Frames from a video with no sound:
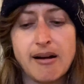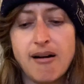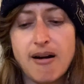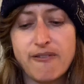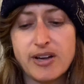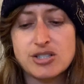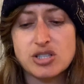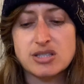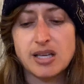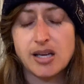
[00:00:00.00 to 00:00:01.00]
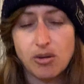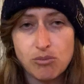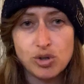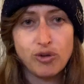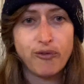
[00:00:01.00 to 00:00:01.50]
off and just like
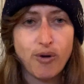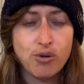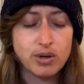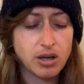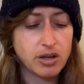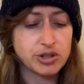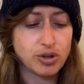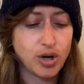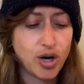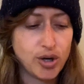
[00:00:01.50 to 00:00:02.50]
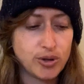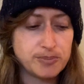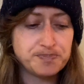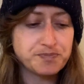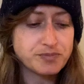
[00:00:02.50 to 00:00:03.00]
move forward on your
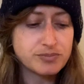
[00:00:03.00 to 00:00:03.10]
own.